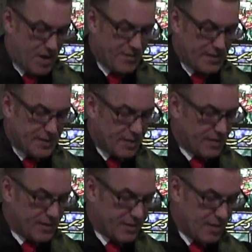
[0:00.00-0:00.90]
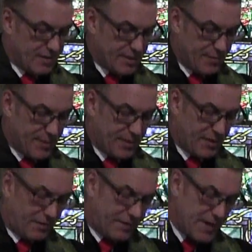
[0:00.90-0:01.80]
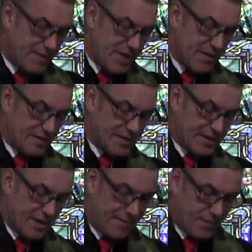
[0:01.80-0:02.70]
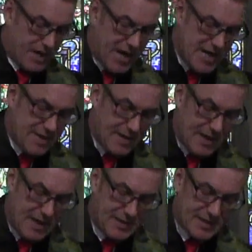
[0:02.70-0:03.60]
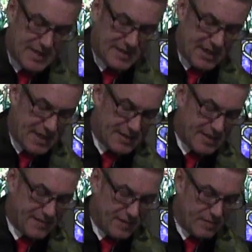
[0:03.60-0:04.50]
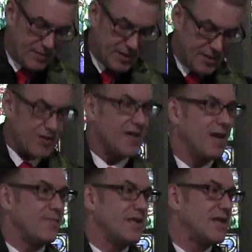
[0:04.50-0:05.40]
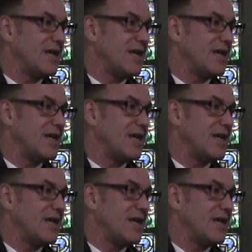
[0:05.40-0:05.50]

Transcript: Reverend so-and-so is a biblical fundamentalist, therefore anything he says against evolution should not be